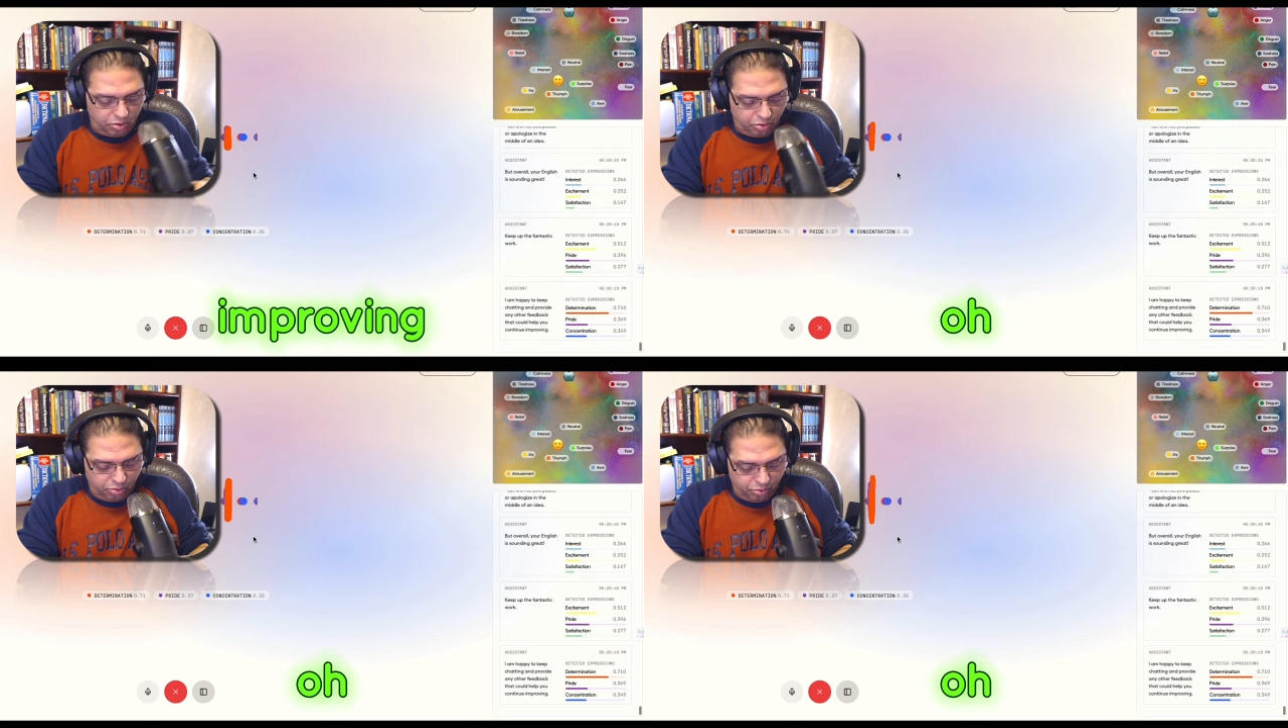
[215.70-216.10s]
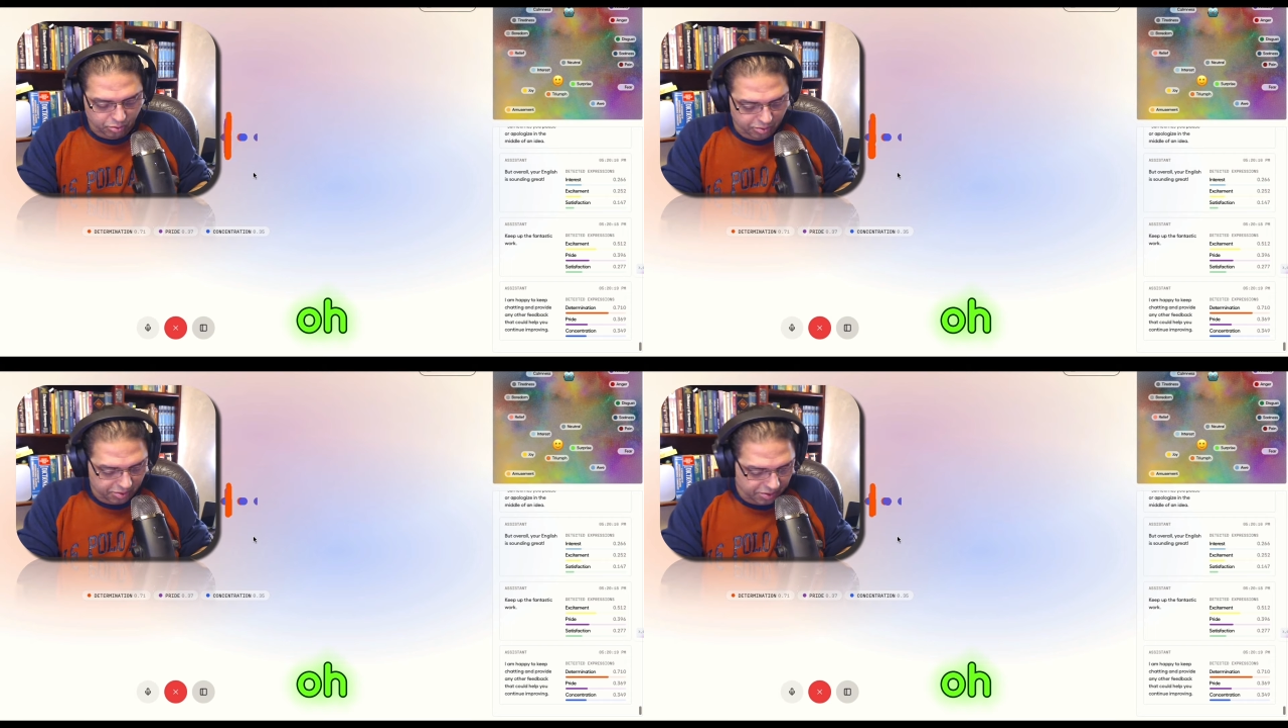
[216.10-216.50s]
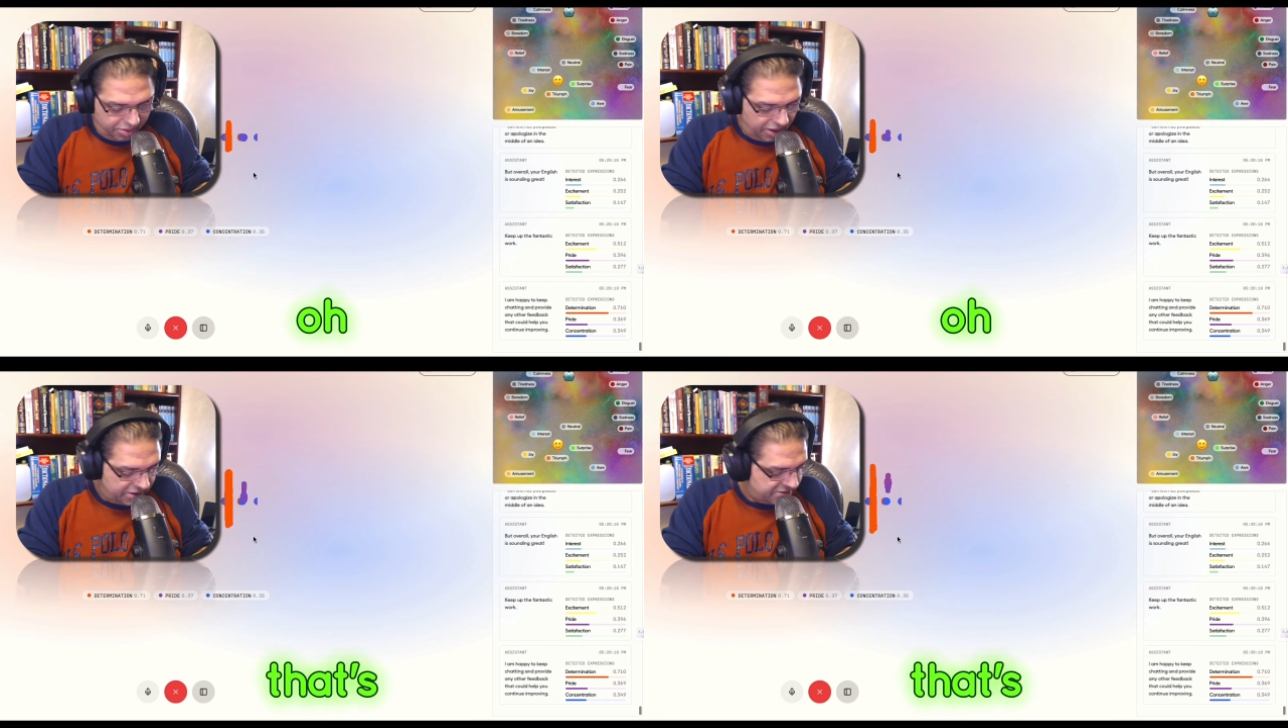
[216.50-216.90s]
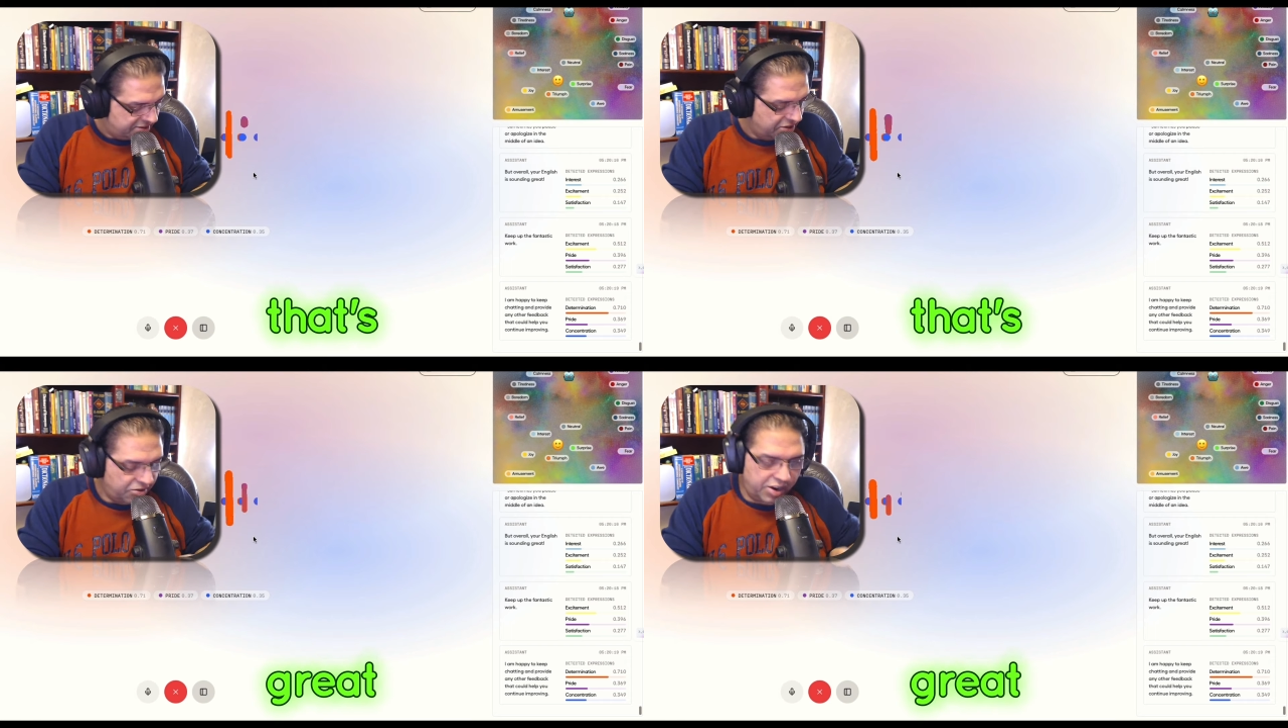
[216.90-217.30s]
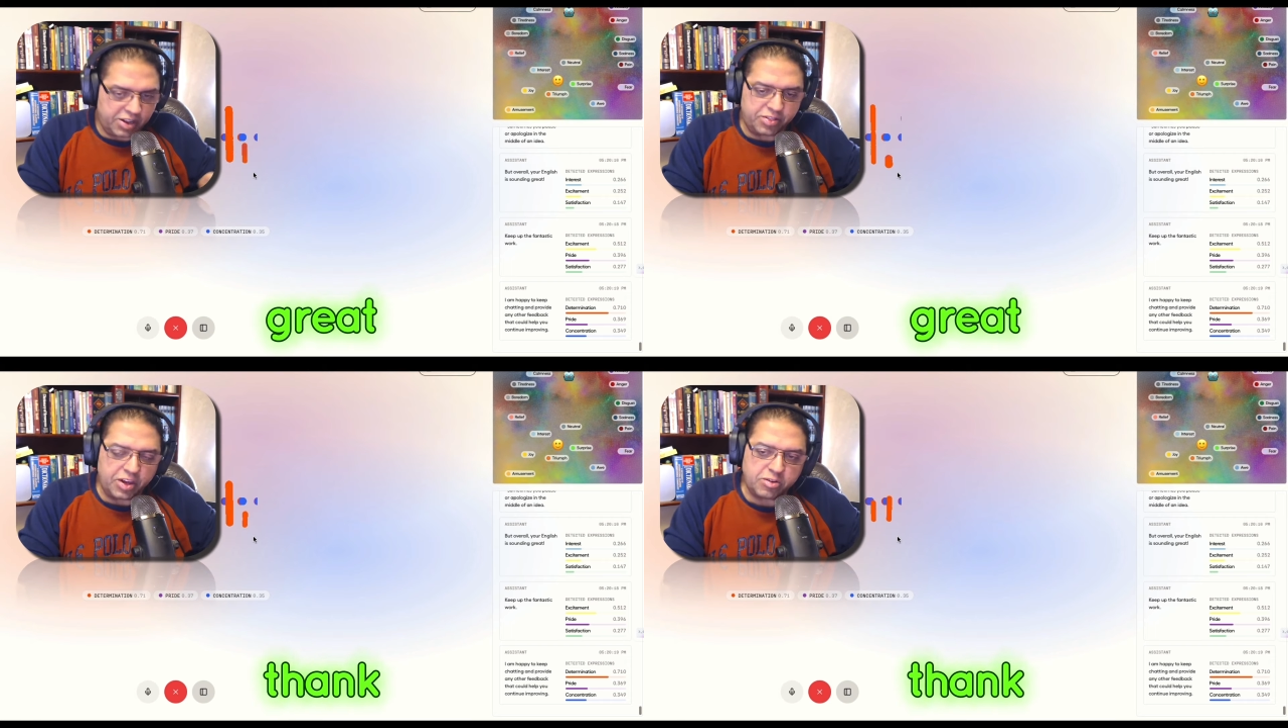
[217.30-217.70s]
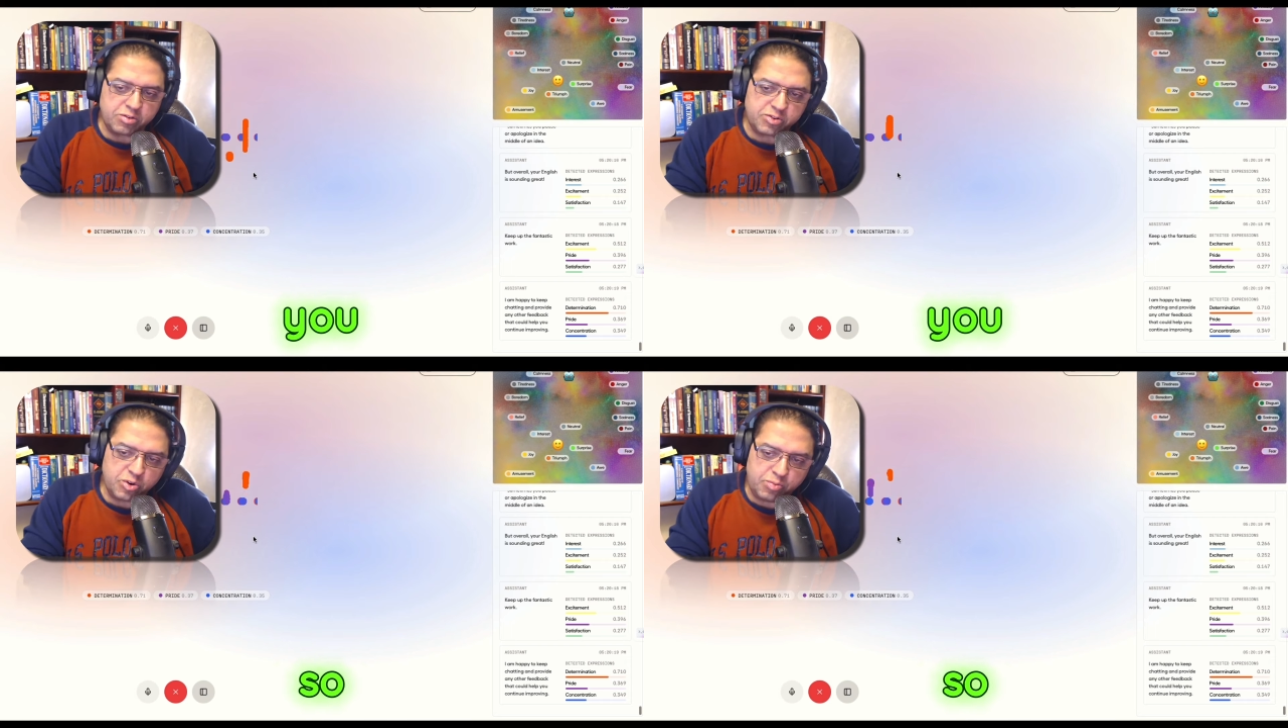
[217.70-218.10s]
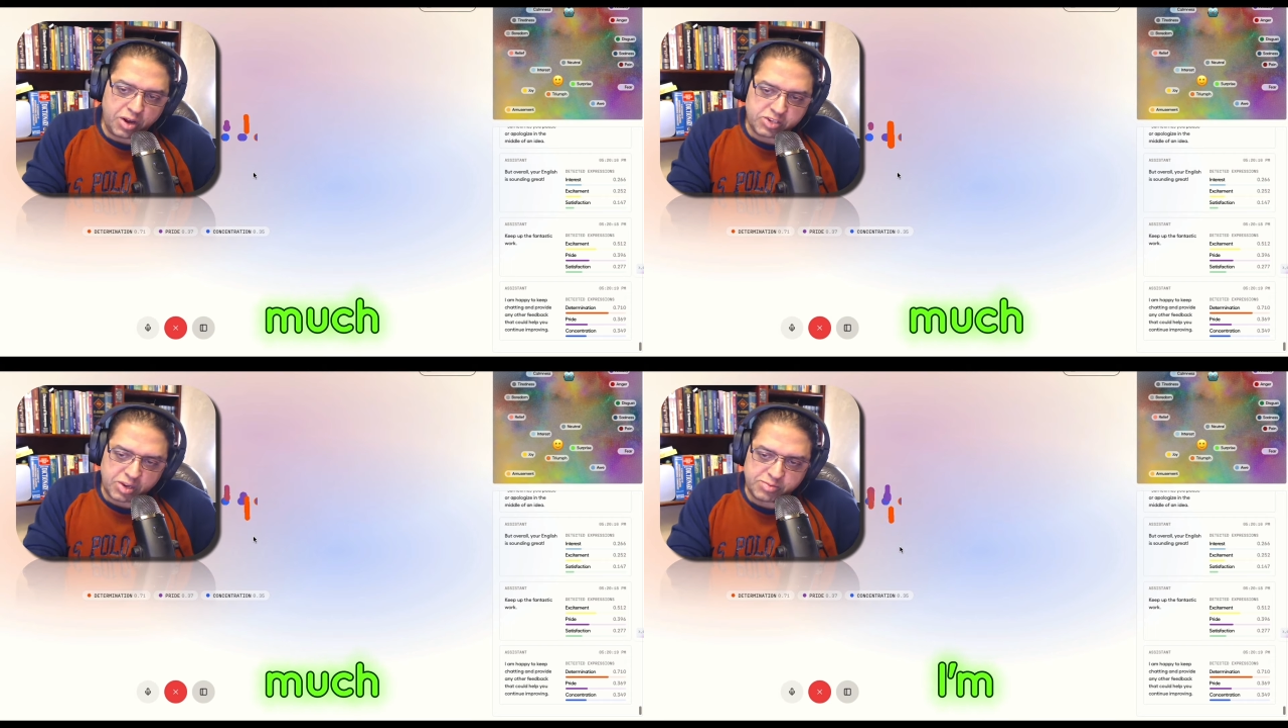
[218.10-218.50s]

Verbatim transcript: Oh, that's great. Thank you so much.